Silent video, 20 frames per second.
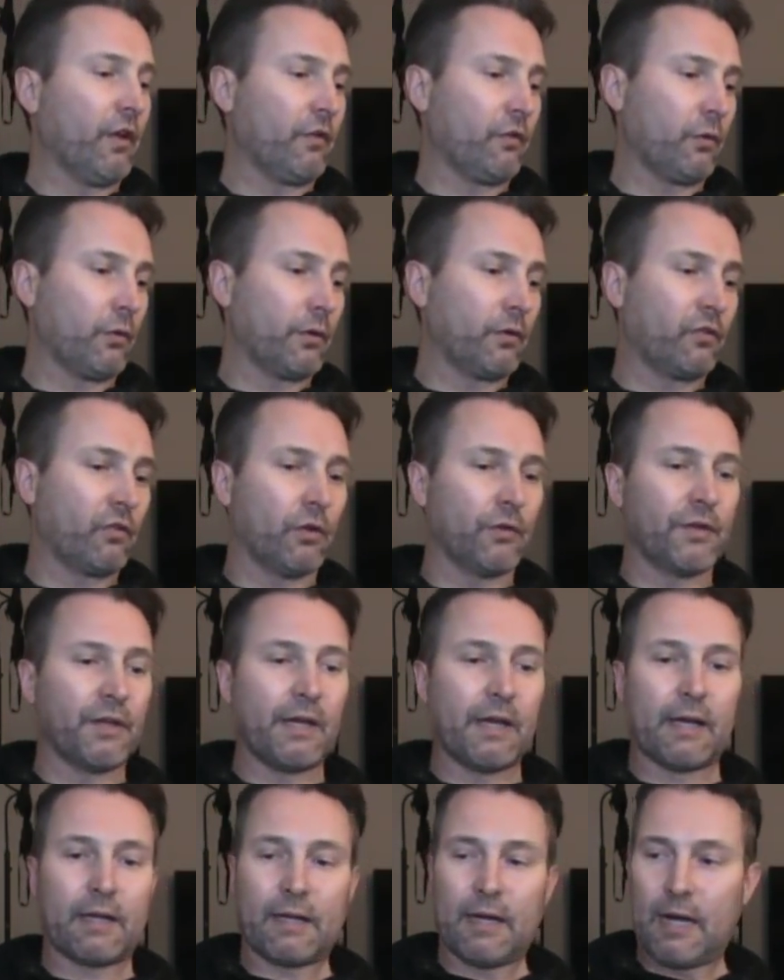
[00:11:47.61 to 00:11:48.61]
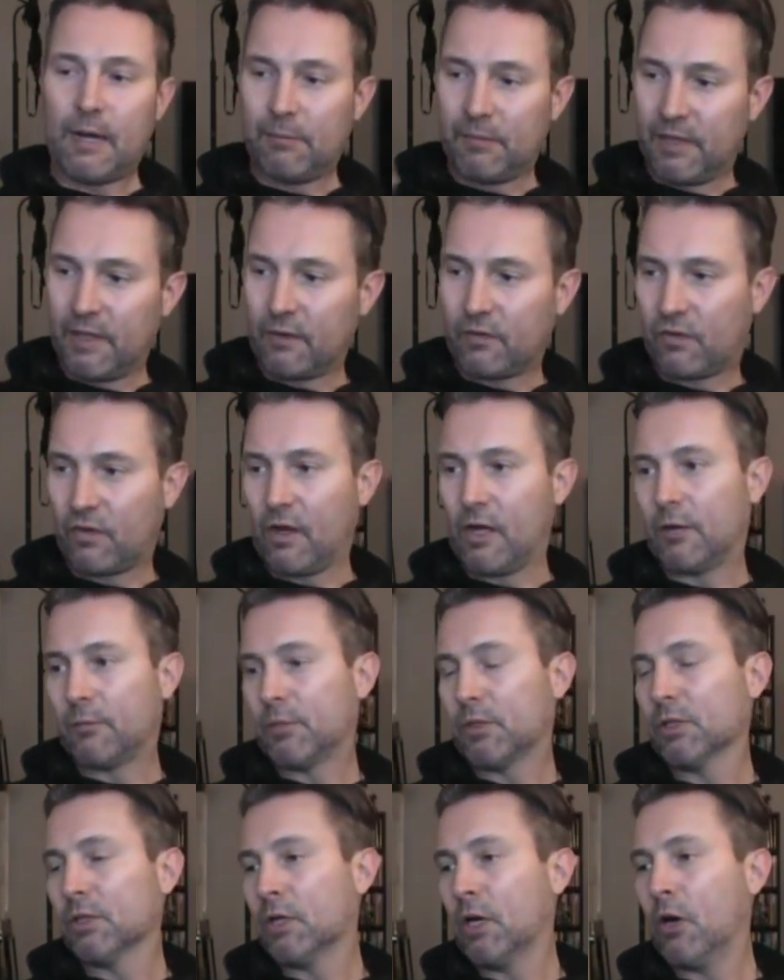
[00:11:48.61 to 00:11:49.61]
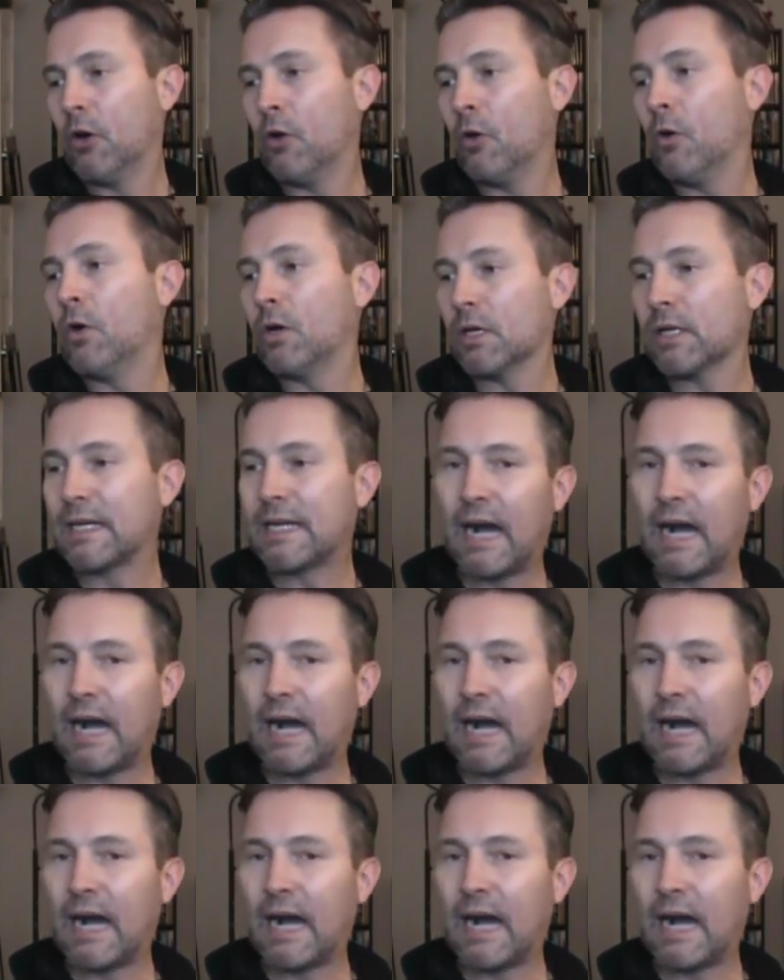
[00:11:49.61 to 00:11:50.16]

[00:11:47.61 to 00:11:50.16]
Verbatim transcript: assholeconsulting.com. Links down below.